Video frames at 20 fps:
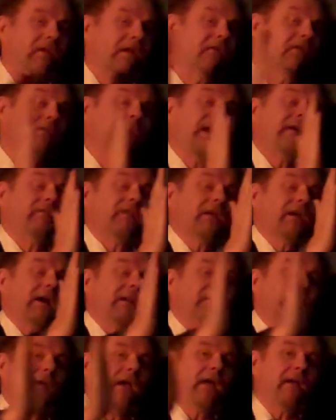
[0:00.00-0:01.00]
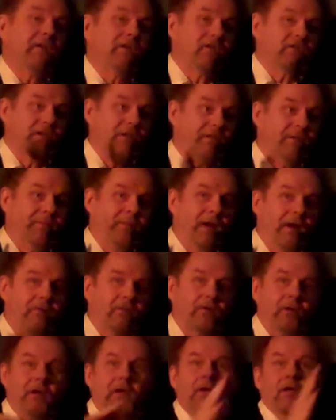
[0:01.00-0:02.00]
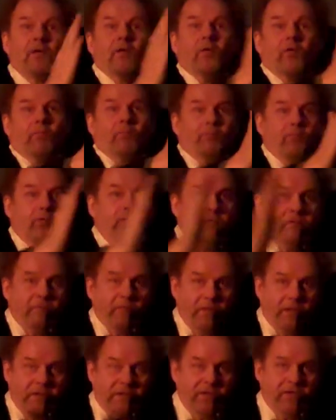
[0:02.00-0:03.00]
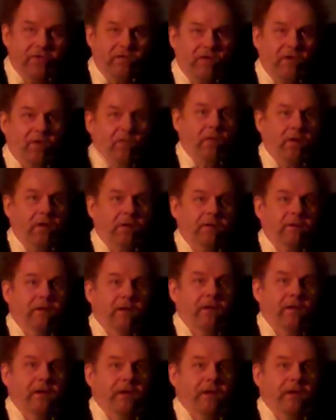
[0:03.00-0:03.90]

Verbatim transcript: and they don't have the kind of energy about movement and so on.